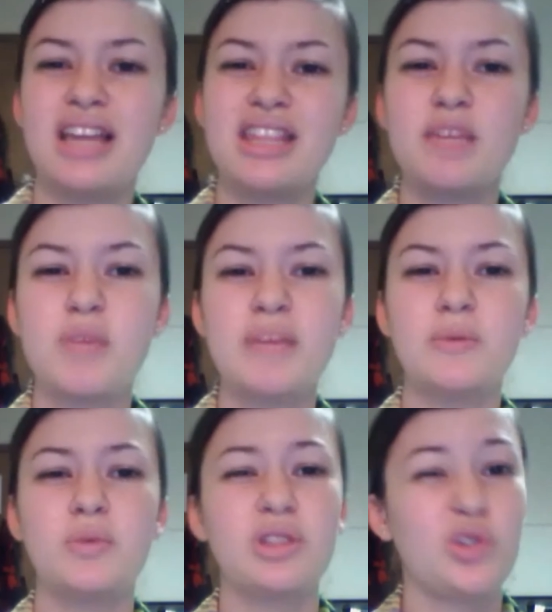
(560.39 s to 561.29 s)
think
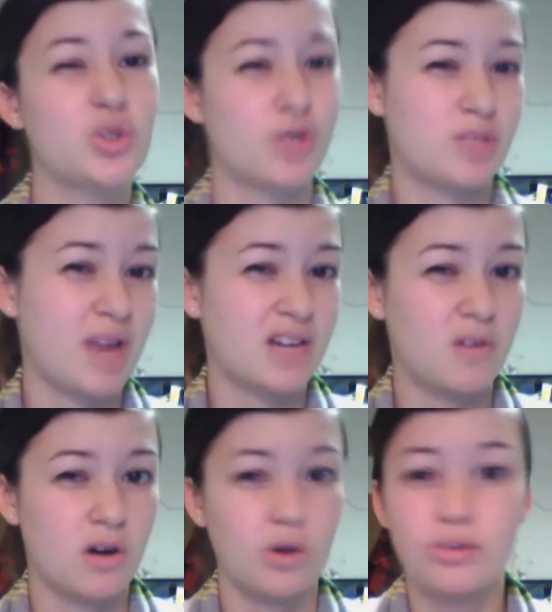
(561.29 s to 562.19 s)
people would lose respect
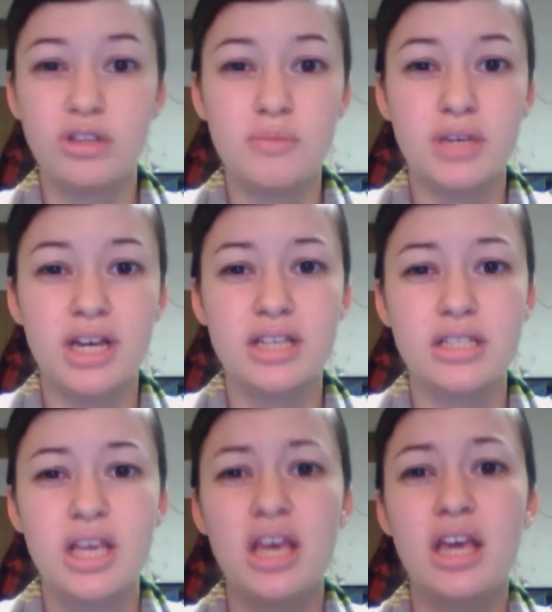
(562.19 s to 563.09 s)
for her, only because
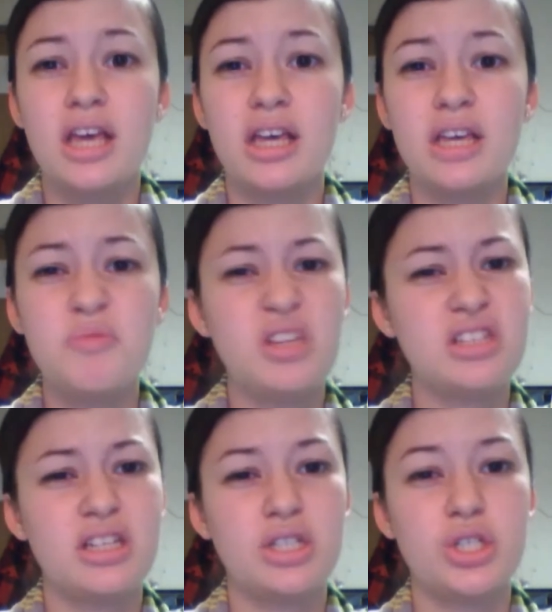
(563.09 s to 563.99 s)
it means
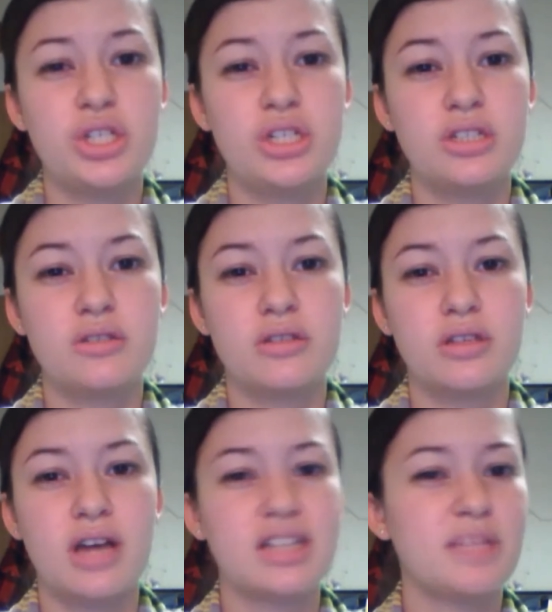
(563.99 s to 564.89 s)
that she's
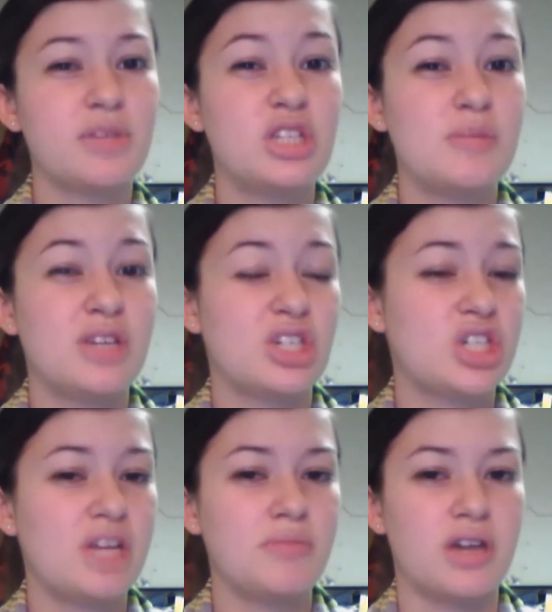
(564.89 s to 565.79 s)
got something to be
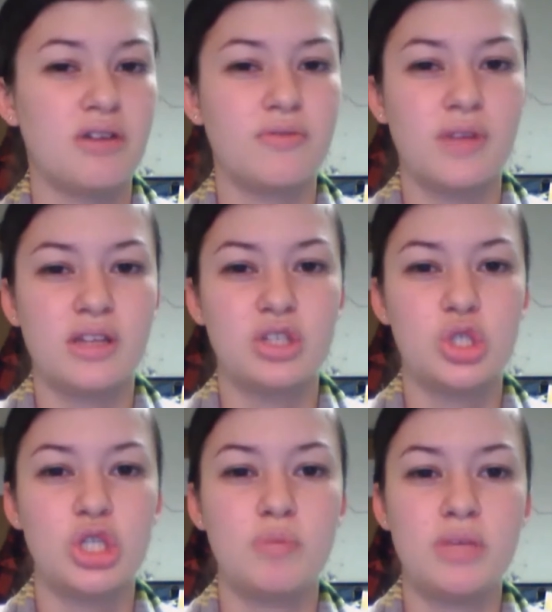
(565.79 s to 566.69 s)
ashamed of, and
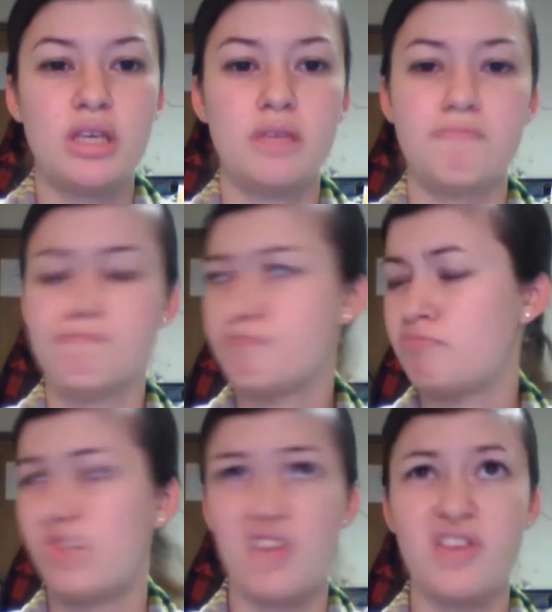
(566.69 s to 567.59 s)
she'd be
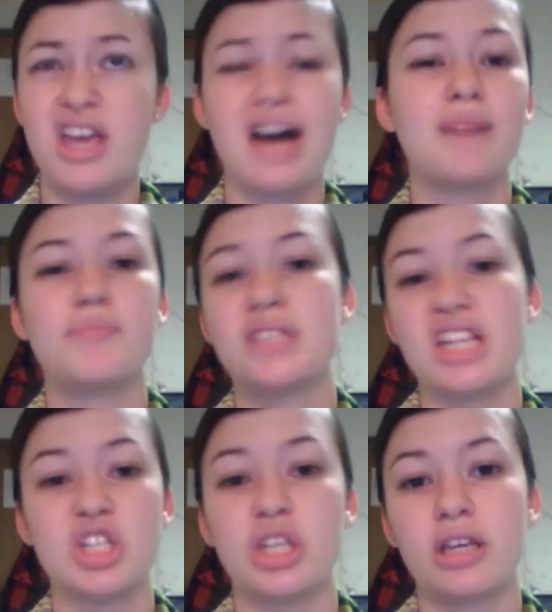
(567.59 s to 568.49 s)
giving up,
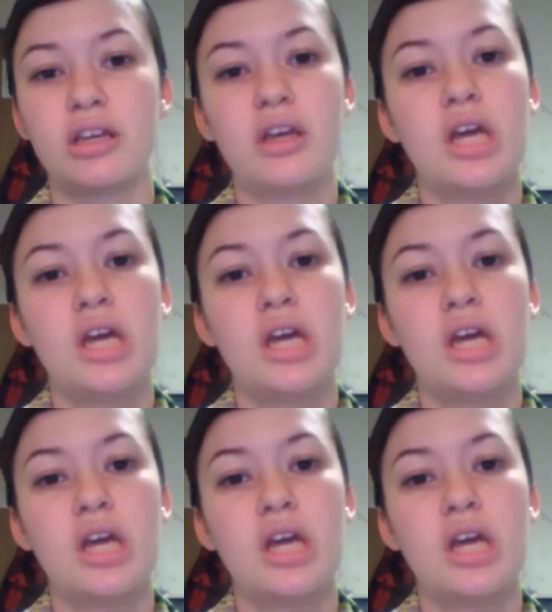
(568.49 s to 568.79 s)
essentially.